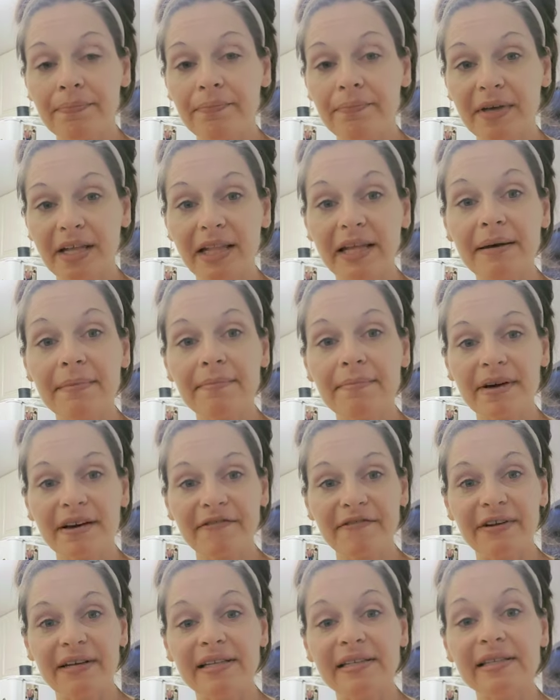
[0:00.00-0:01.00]
millet
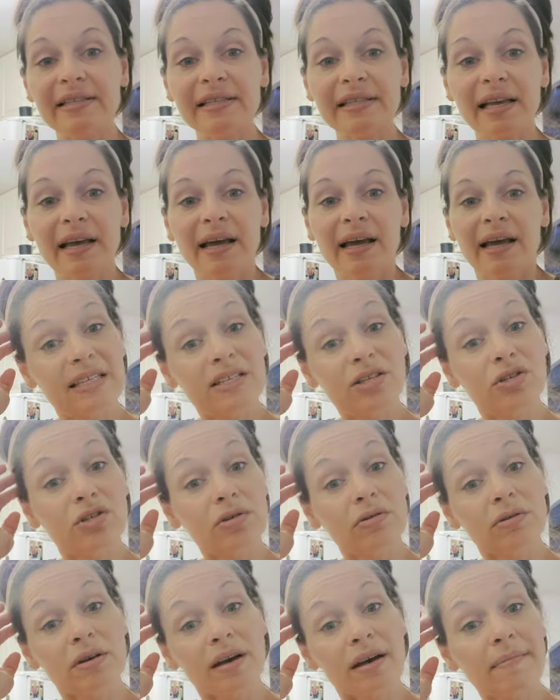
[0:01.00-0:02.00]
muffins. These
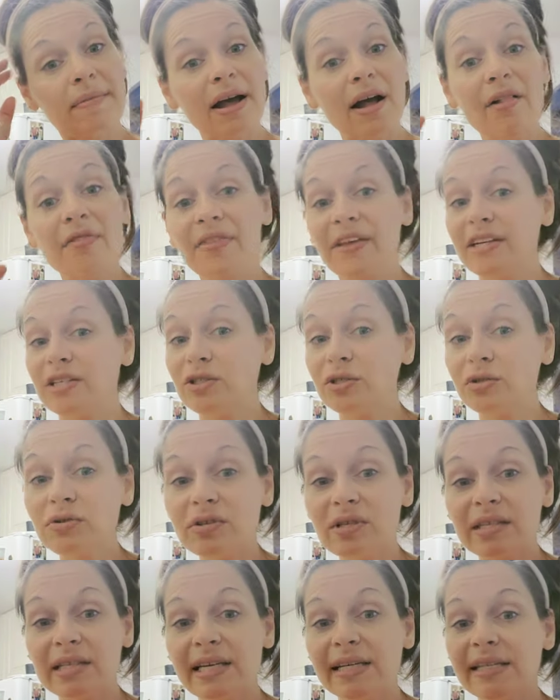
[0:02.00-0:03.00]
do come out, they do
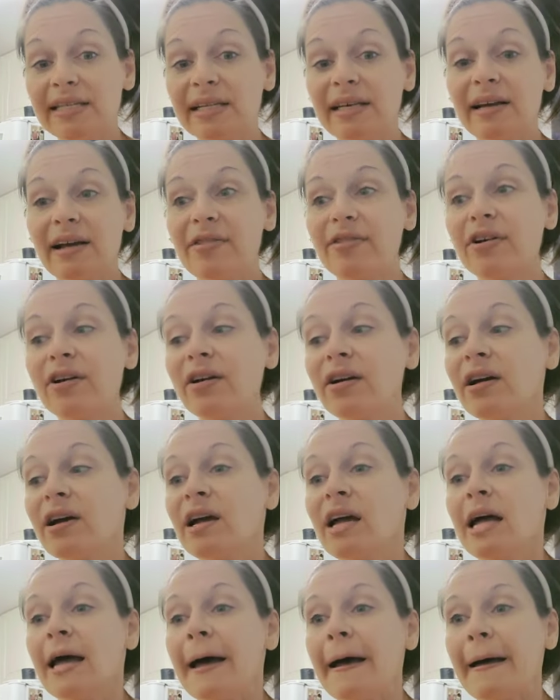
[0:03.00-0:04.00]
stay together.
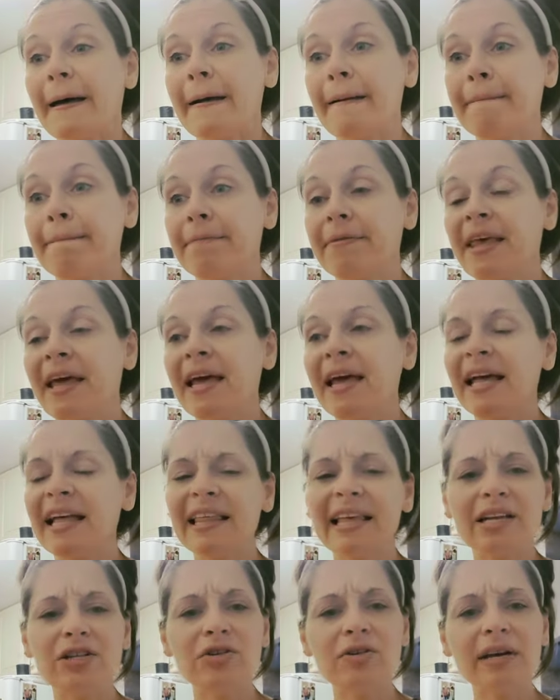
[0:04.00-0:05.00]
Um, they
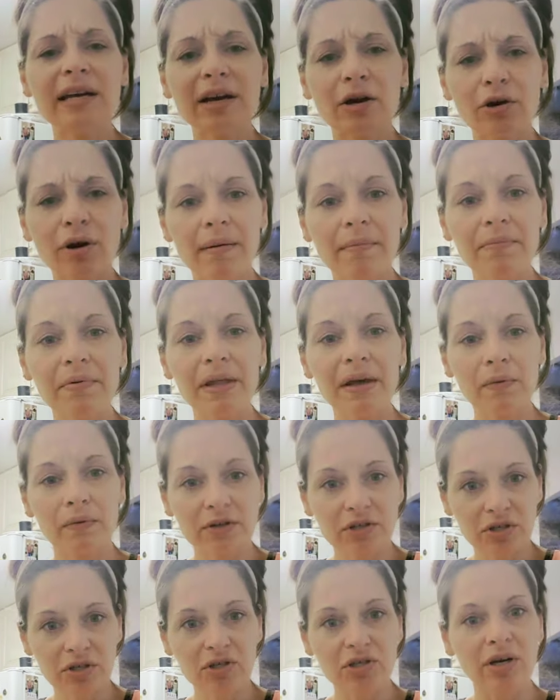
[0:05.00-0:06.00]
do get crumbly
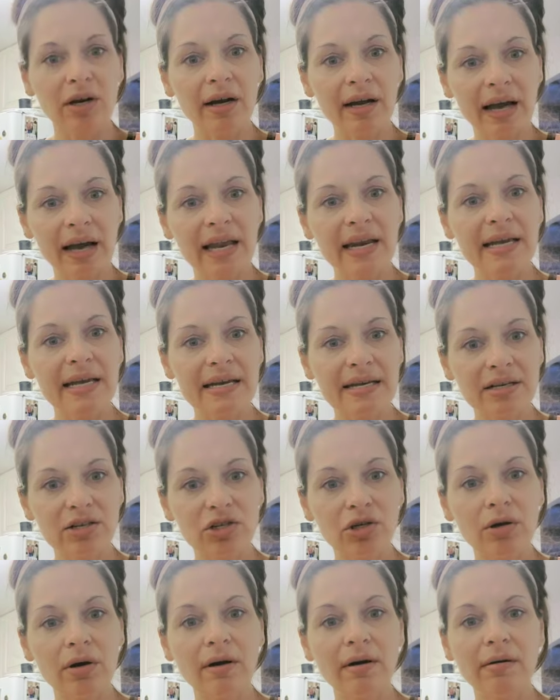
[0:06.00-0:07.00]
once you start cutting
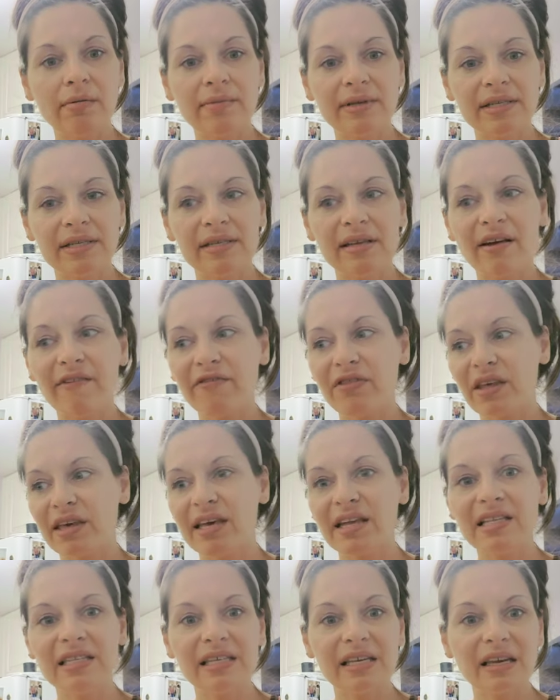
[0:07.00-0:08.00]
into them and stuff. The
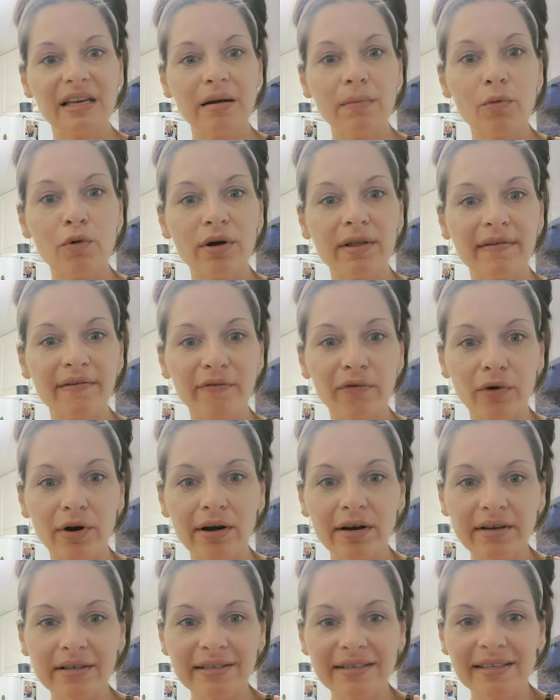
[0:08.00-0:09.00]
kids eat them with
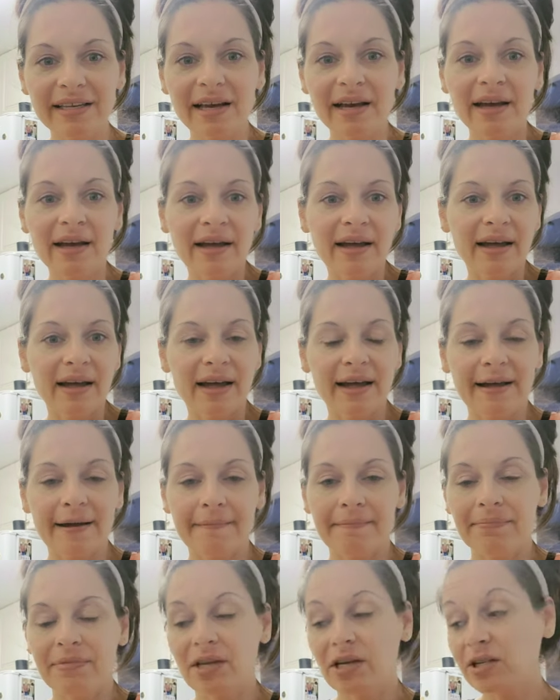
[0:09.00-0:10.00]
forks.
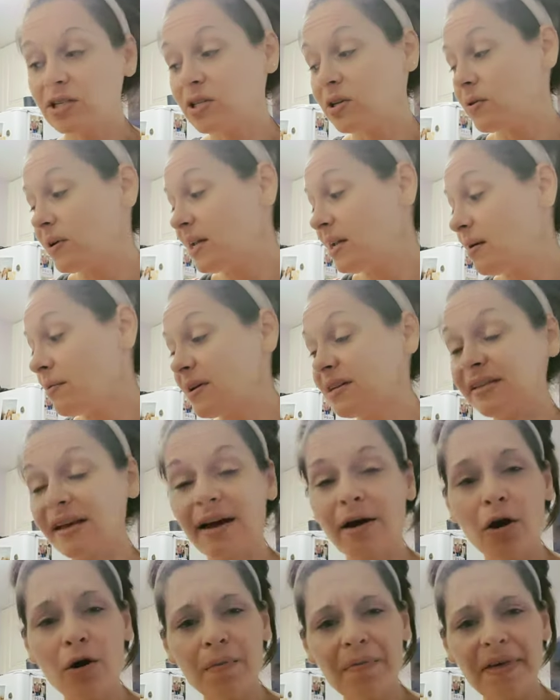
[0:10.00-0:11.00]
Um, so anyways, I
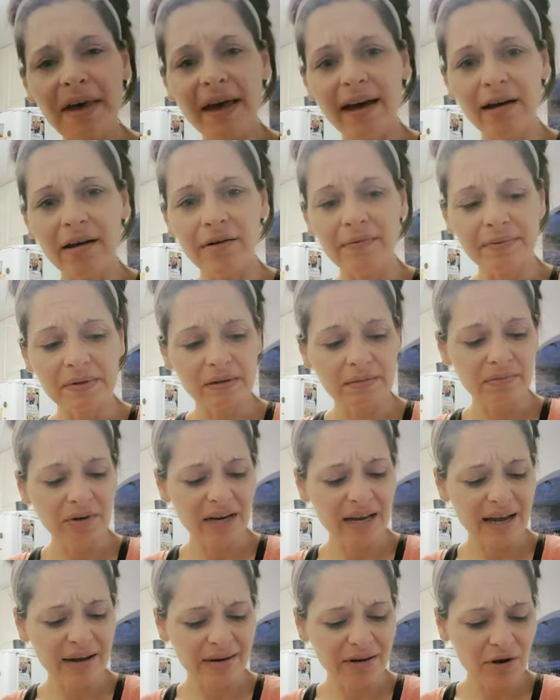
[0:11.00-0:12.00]
hope that helps
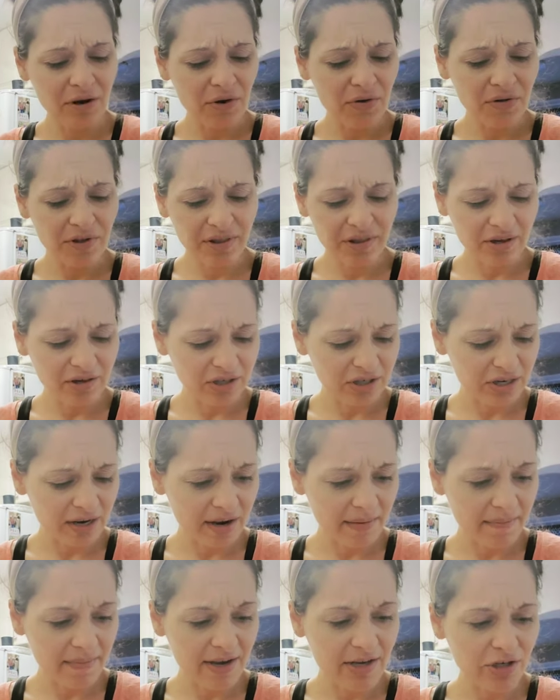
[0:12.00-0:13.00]
somebody. I know that there's
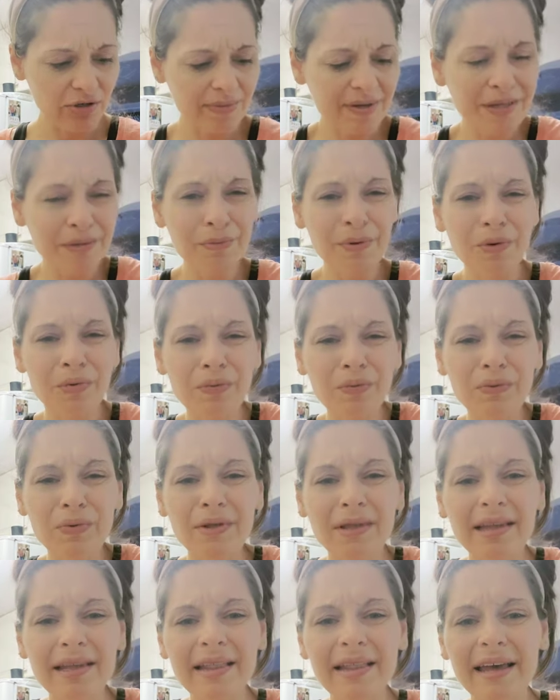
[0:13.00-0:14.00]
not measurements, but
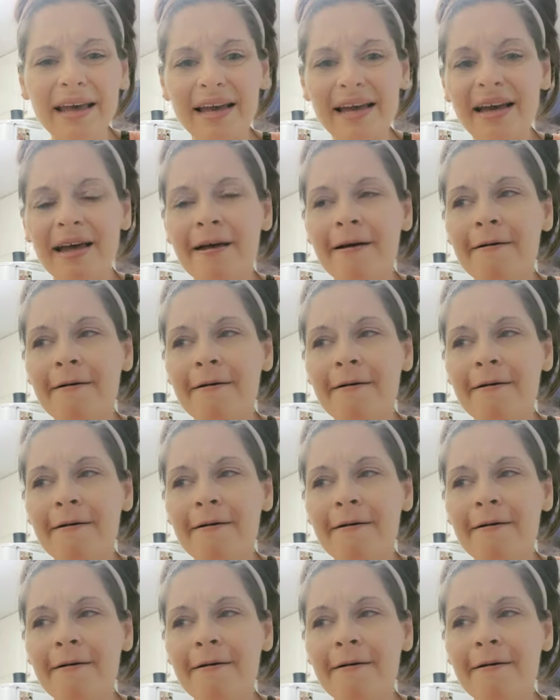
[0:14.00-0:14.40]
really like